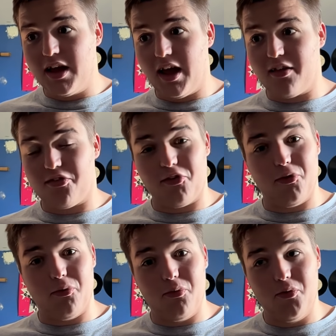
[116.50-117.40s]
and
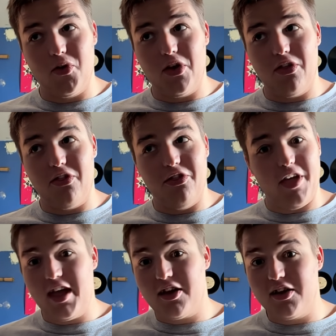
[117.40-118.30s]
so
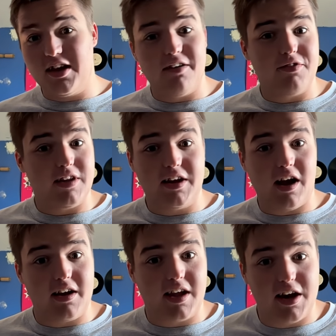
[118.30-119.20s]
they could definitely
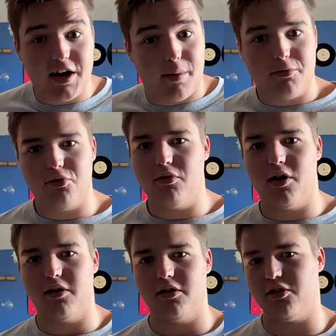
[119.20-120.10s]
not get it up
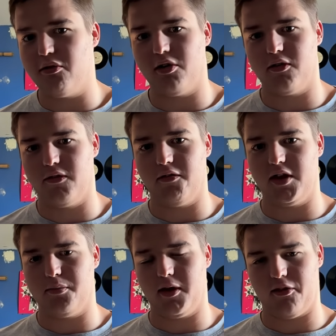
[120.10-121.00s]
to
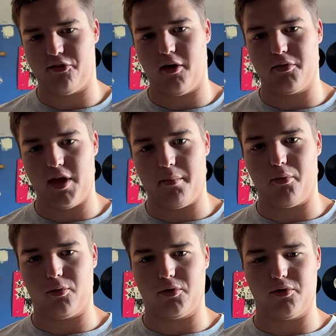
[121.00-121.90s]
215 PSI with that
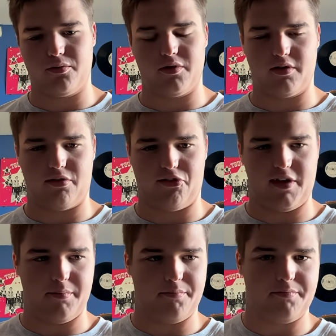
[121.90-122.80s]
boulder on
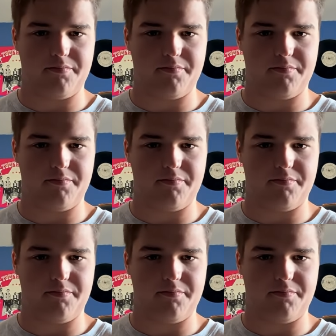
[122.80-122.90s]
Steam.